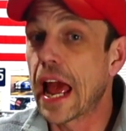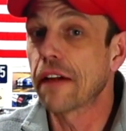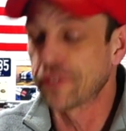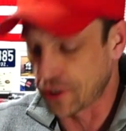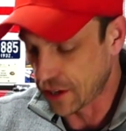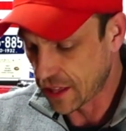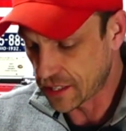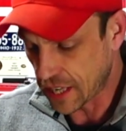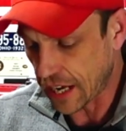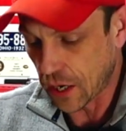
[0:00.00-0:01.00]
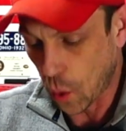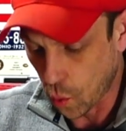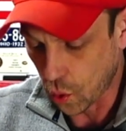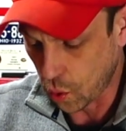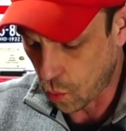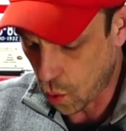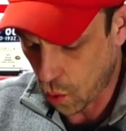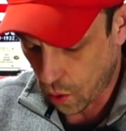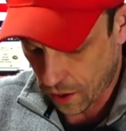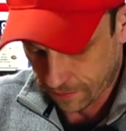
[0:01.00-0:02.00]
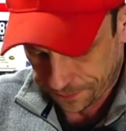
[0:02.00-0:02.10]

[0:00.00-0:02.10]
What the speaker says: after the Second World War.